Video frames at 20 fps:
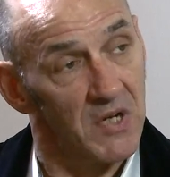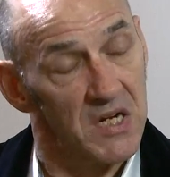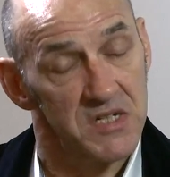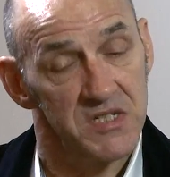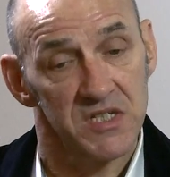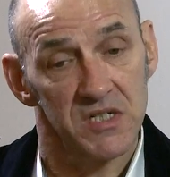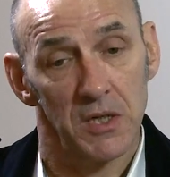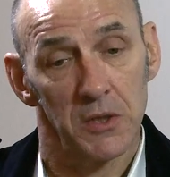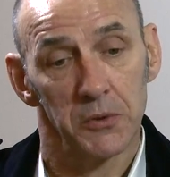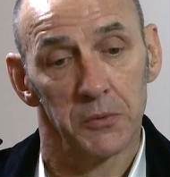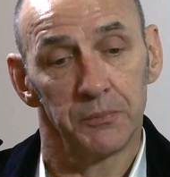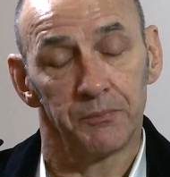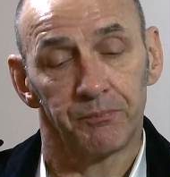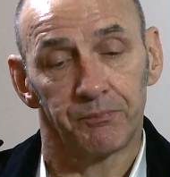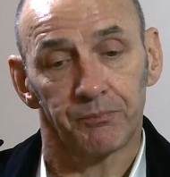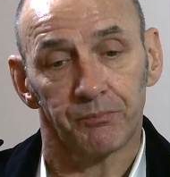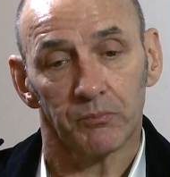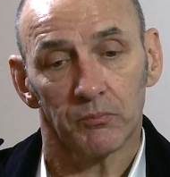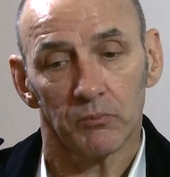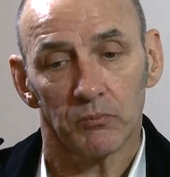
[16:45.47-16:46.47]
So
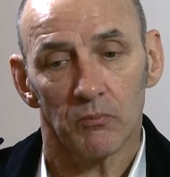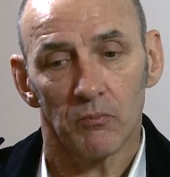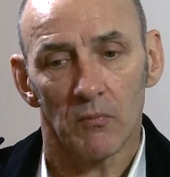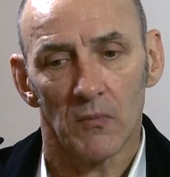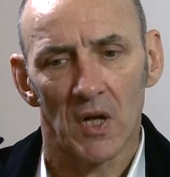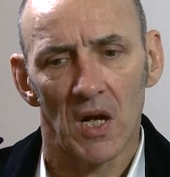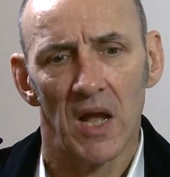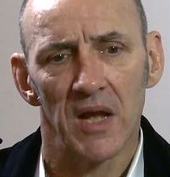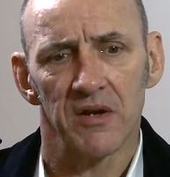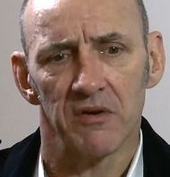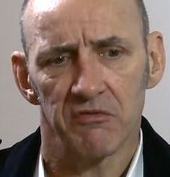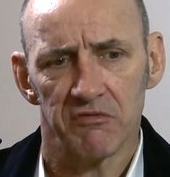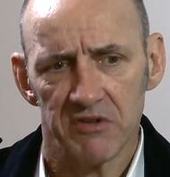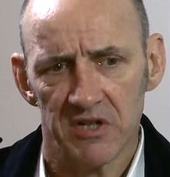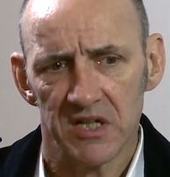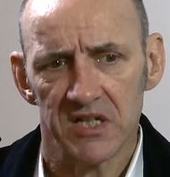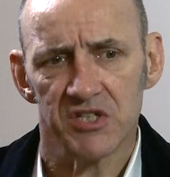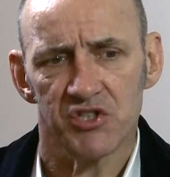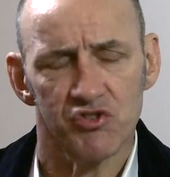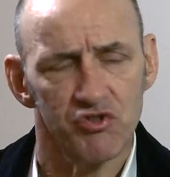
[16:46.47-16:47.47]
I had a
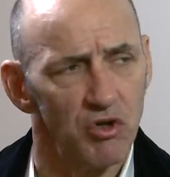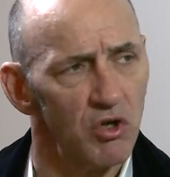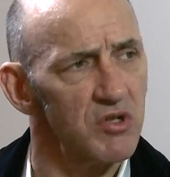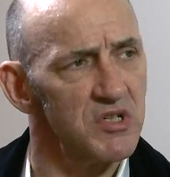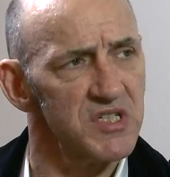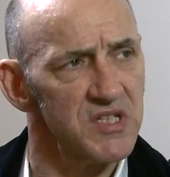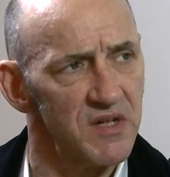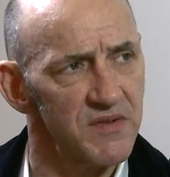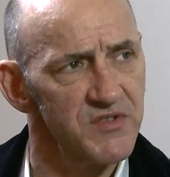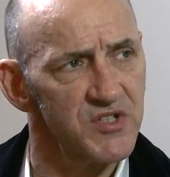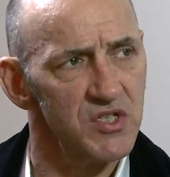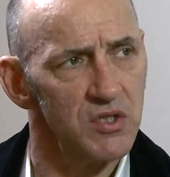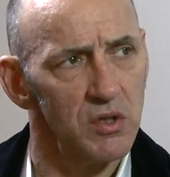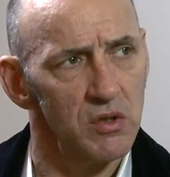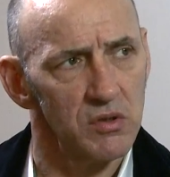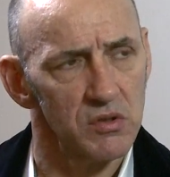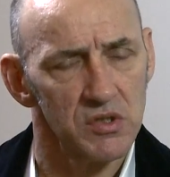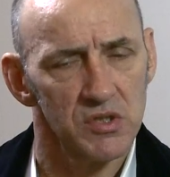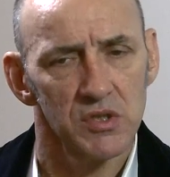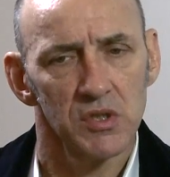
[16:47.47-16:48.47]
really strong set of
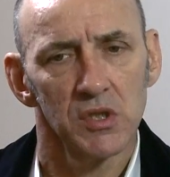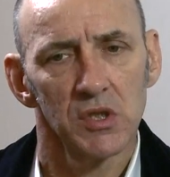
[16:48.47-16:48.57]
songs.